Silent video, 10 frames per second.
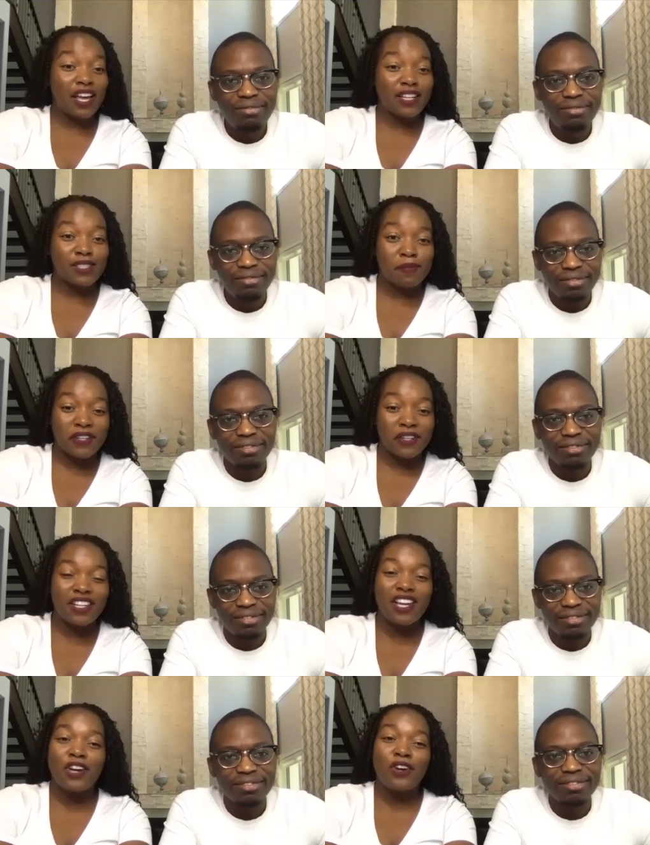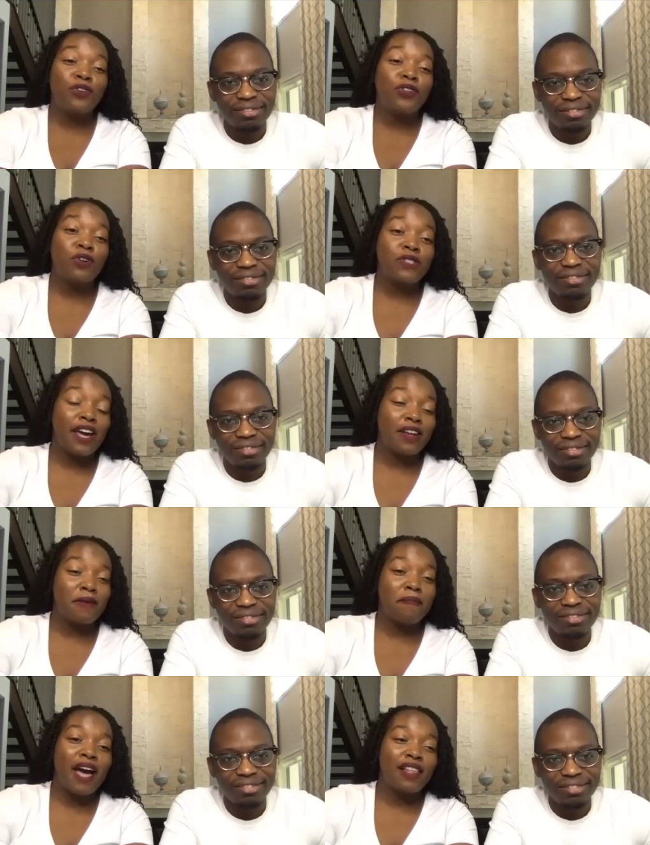Speaker 1: expert who knows how
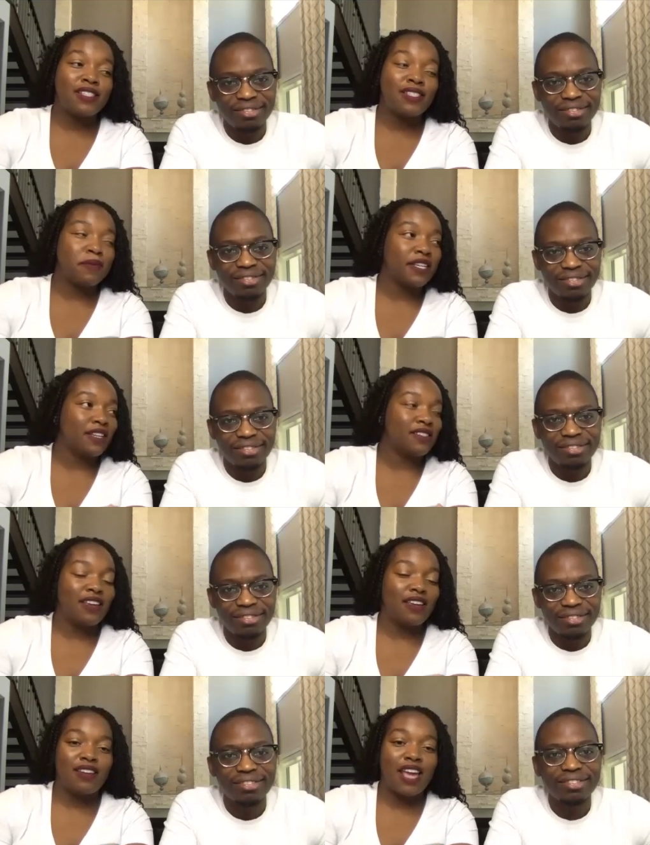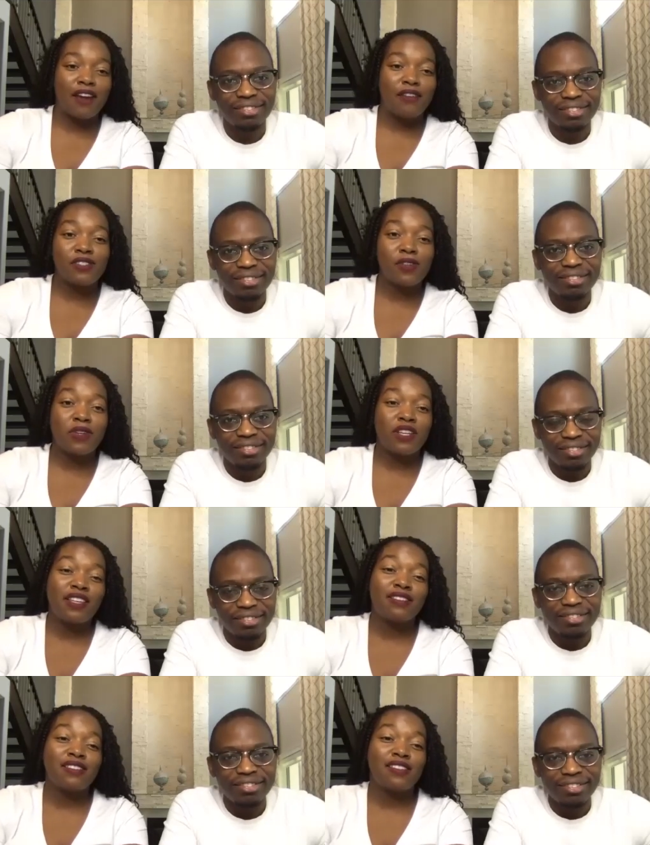to balance because in mm-hmm.
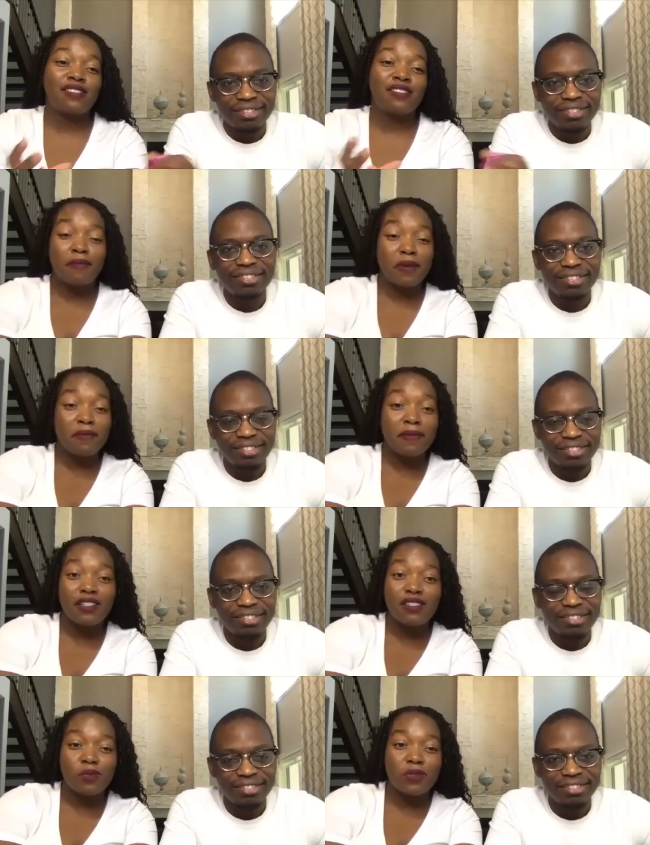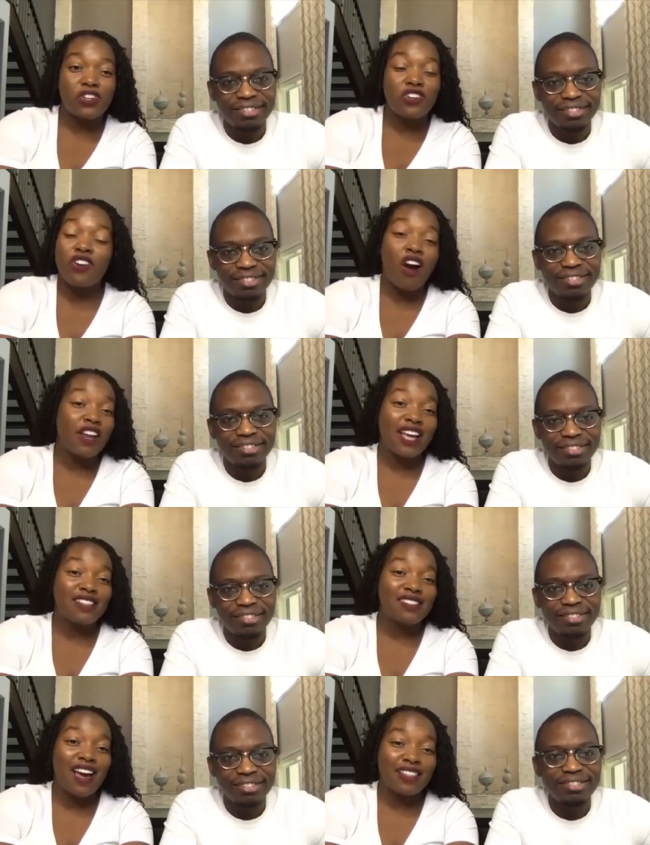arizona there's the summer months which are
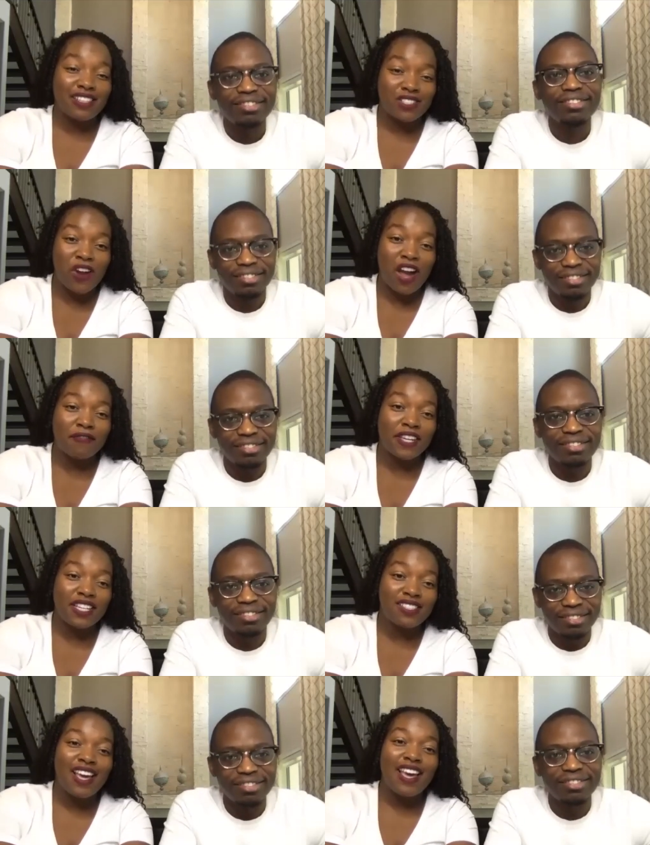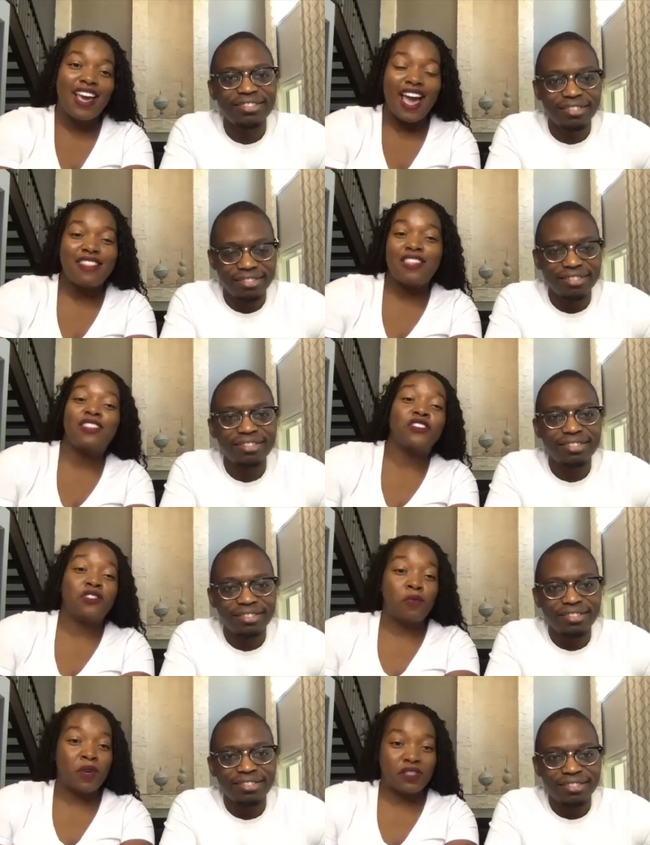not as highly trafficked mm-hmm. and
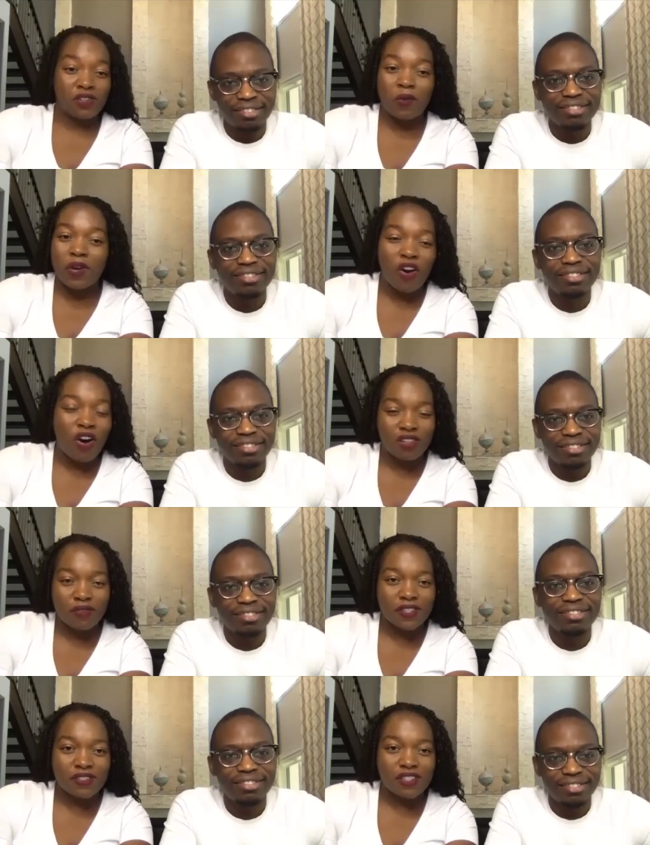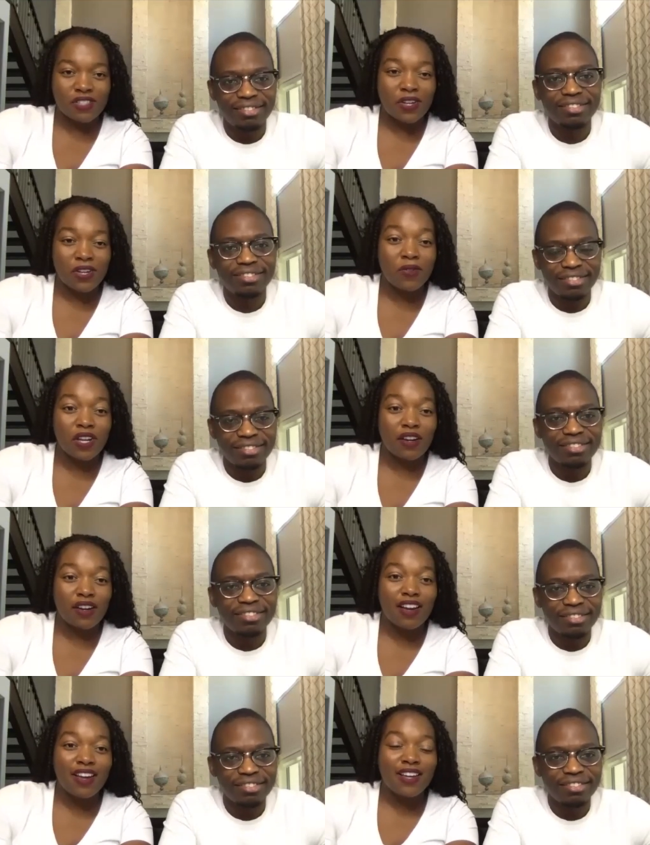then there's the winter when all of us look to
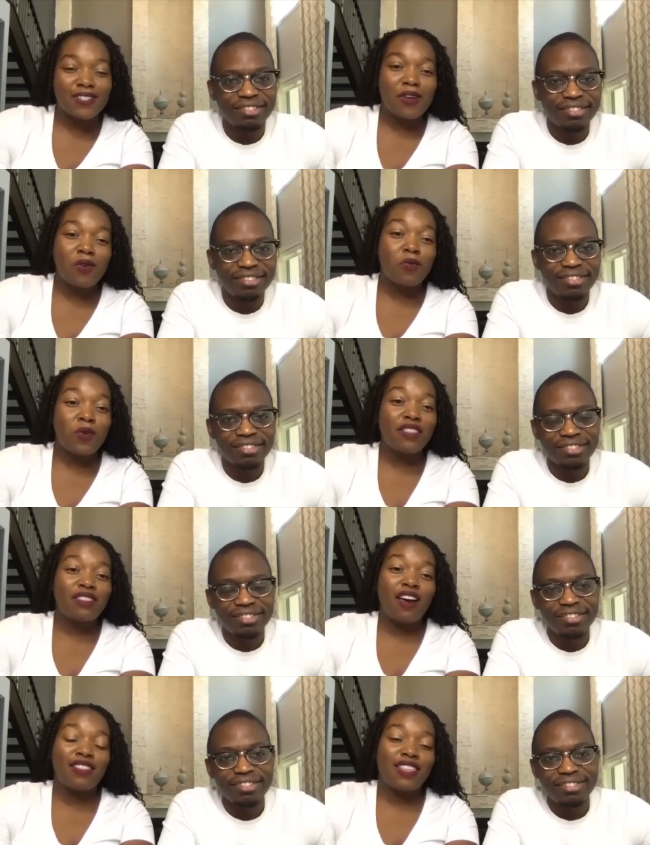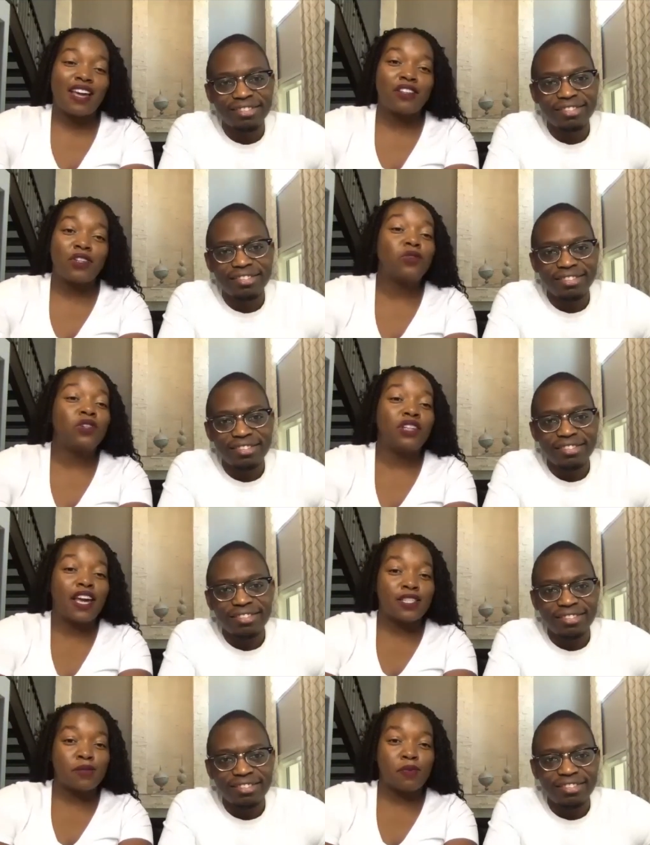go there so we thought that a
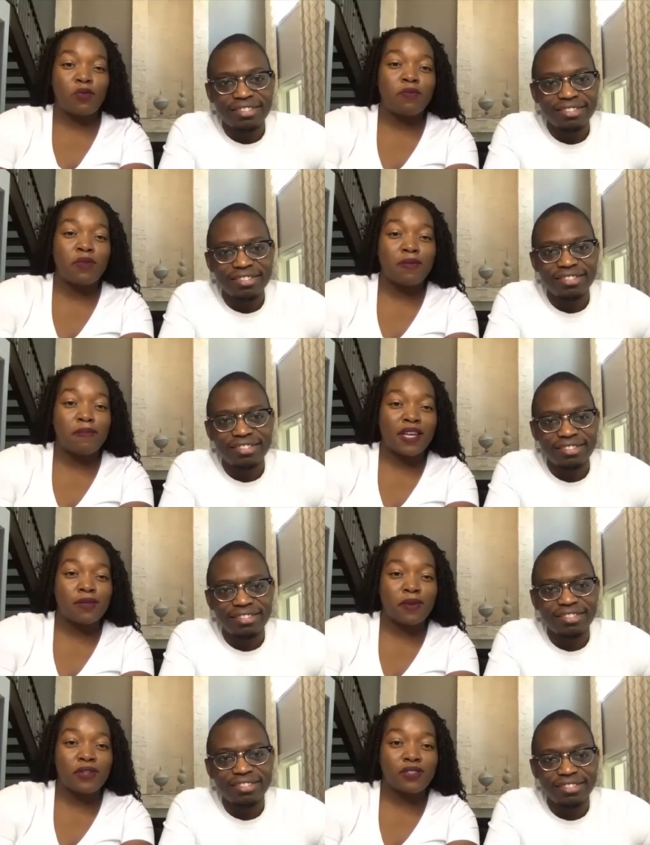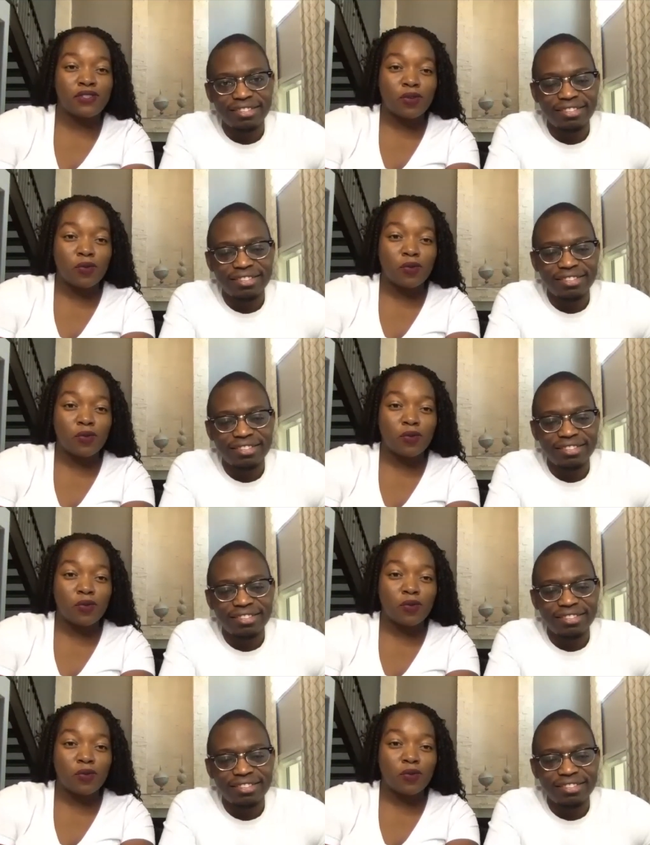local expert will be the best